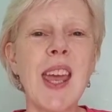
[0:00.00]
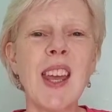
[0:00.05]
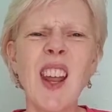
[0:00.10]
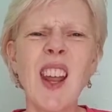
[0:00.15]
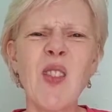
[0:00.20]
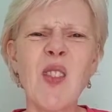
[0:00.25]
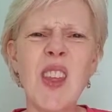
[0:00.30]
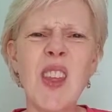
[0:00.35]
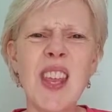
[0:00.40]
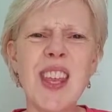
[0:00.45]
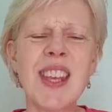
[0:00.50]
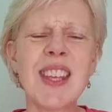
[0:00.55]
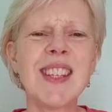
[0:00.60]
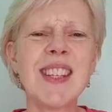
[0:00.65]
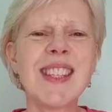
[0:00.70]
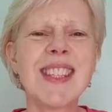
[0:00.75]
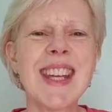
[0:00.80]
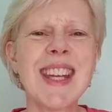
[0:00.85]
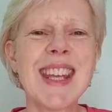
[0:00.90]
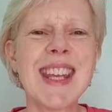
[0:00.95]
and I think
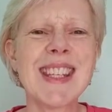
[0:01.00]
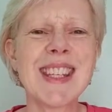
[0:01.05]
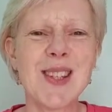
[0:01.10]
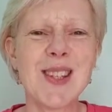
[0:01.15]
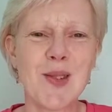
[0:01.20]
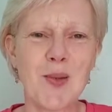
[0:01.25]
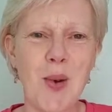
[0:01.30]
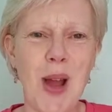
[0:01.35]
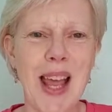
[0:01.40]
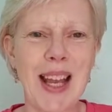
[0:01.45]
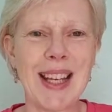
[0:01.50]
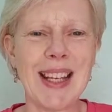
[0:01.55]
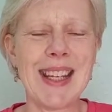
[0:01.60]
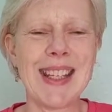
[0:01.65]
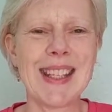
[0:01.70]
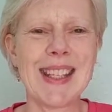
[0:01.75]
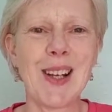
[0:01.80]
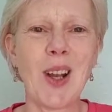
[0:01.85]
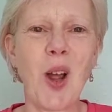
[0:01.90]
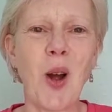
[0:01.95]
in the States as well
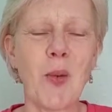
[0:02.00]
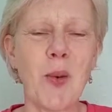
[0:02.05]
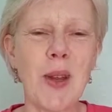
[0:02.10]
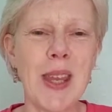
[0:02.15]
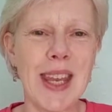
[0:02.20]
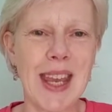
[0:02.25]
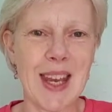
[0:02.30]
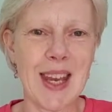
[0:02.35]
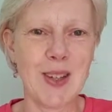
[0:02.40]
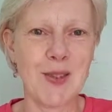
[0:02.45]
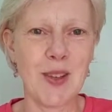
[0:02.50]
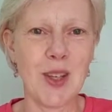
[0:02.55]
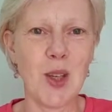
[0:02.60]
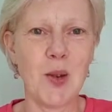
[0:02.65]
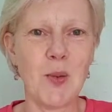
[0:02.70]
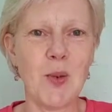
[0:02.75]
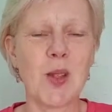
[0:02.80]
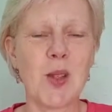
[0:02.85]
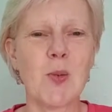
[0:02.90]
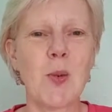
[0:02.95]
it's a long weekend
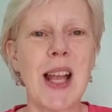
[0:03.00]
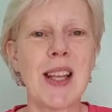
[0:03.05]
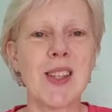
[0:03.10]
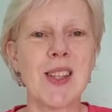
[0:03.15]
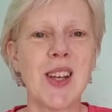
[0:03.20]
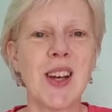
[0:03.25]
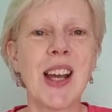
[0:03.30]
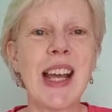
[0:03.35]
for you as well.